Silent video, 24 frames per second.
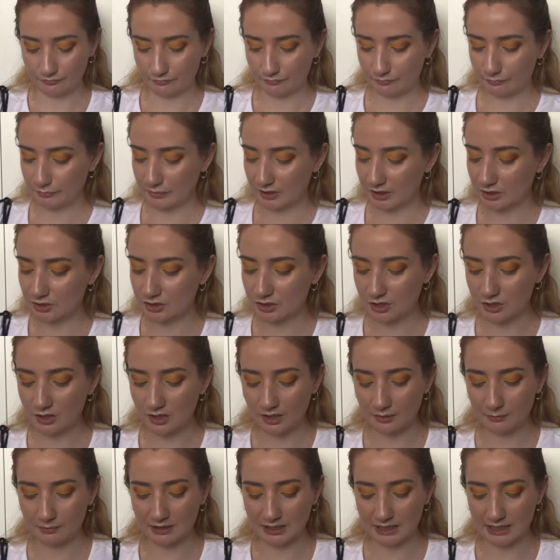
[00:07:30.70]
But I do think I'm
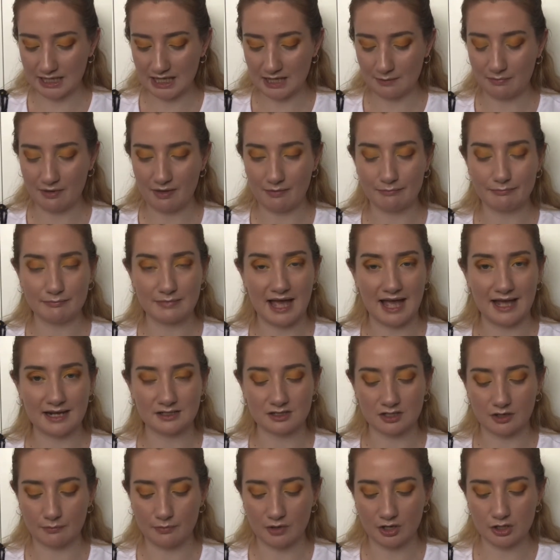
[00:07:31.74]
going to keep it matte. I
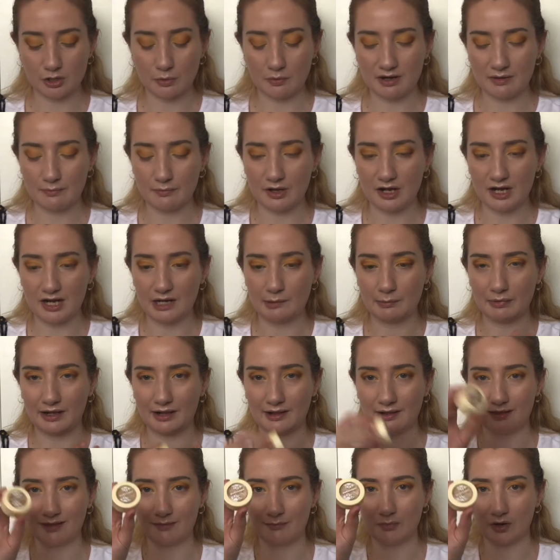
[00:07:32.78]
might go in and put a little bit
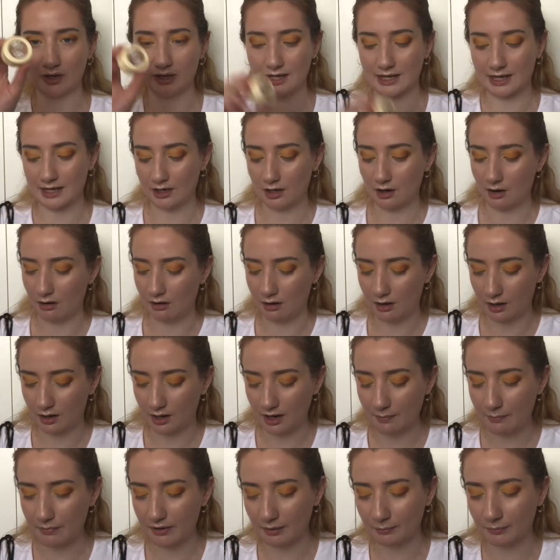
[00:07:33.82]
in my inner eye,
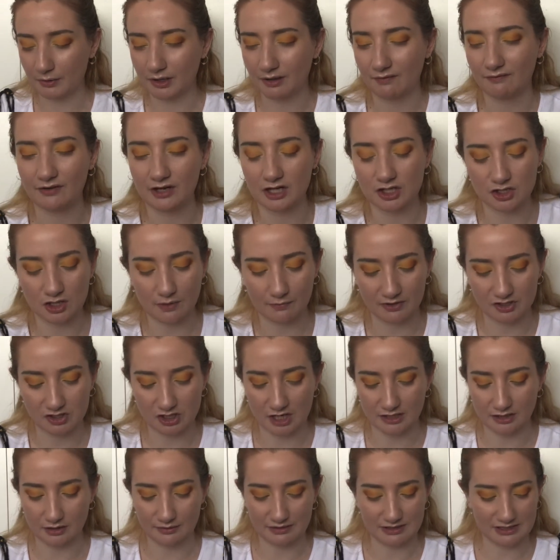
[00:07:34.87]
but I'm going to finish up the
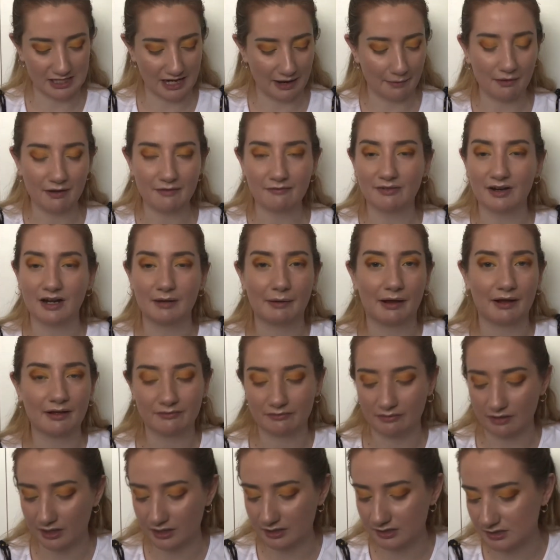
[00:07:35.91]
shadow and see how I feel about it
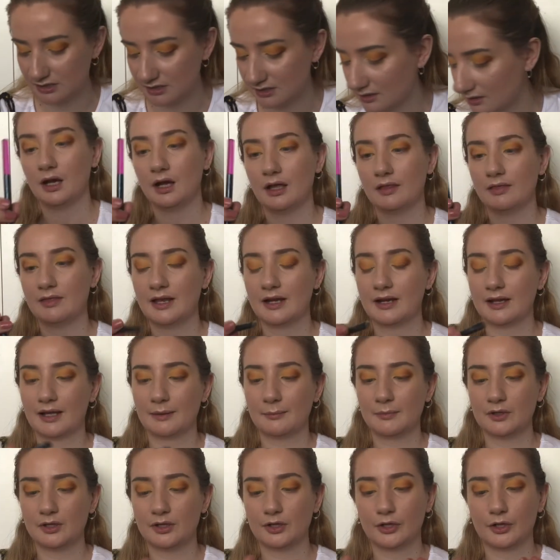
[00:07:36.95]
first. And then I am
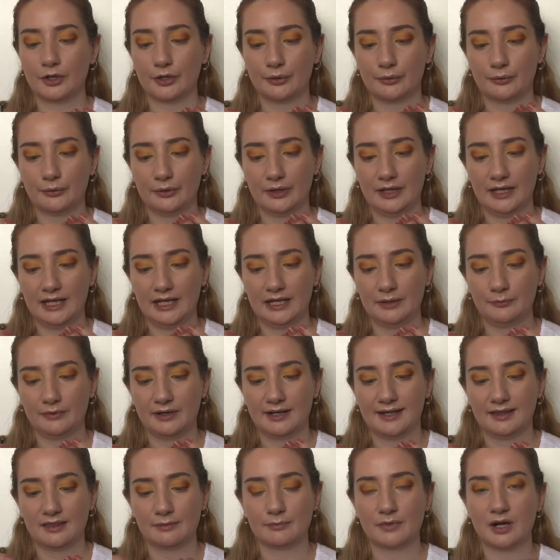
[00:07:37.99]
going to go in
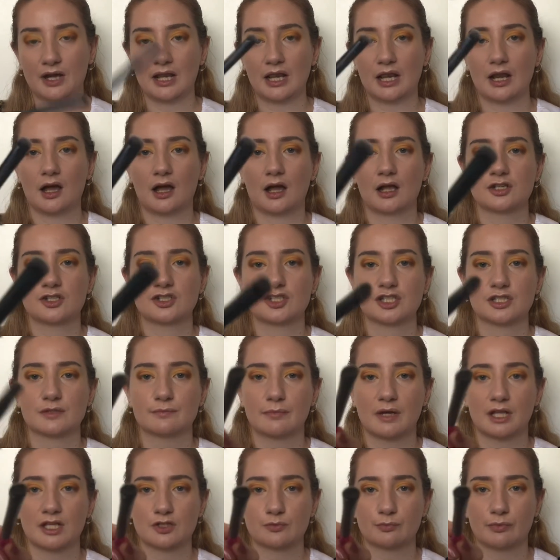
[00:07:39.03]
with my large
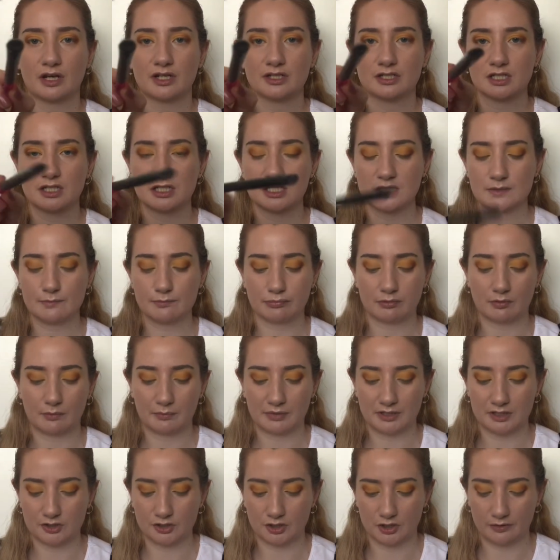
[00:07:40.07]
smudge brush. This is
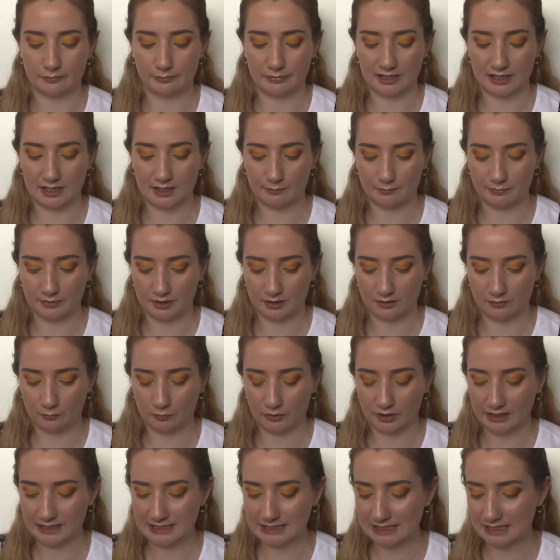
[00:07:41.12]
probably too big, but when
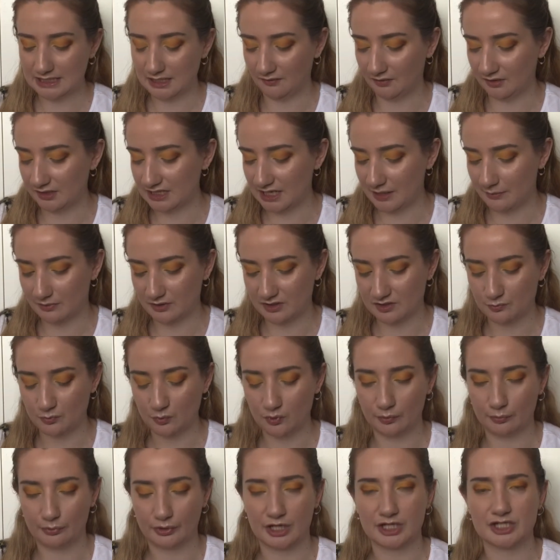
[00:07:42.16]
I did it the other day with a smaller
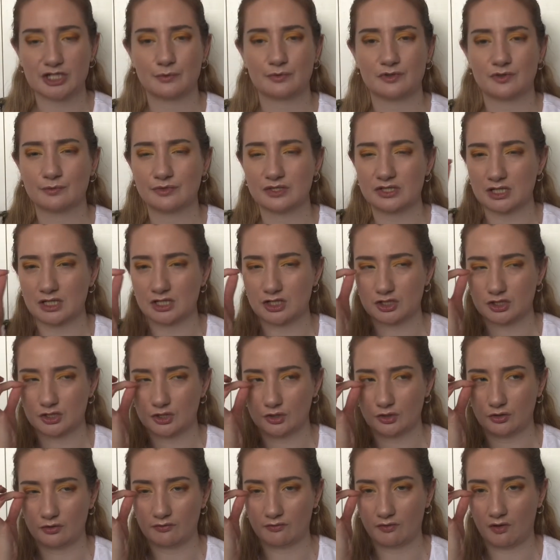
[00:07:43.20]
brush, it was almost like
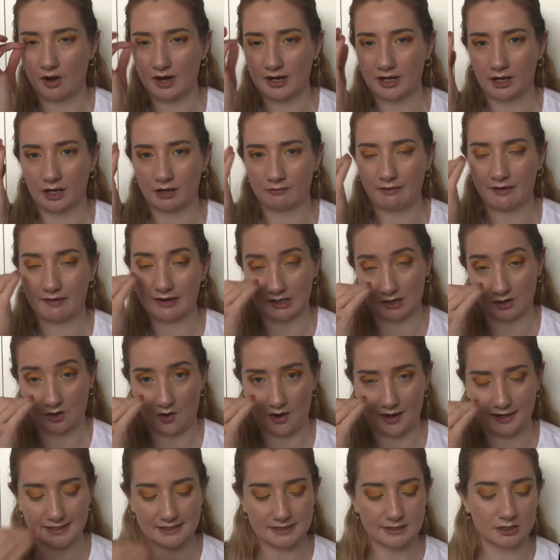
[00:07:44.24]
too fine, like a very
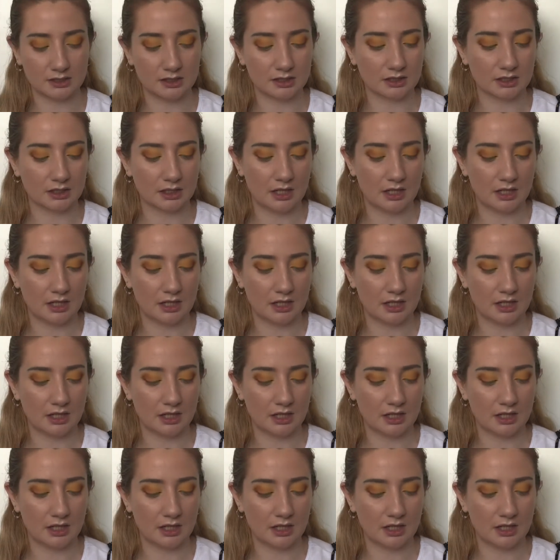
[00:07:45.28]
lined look.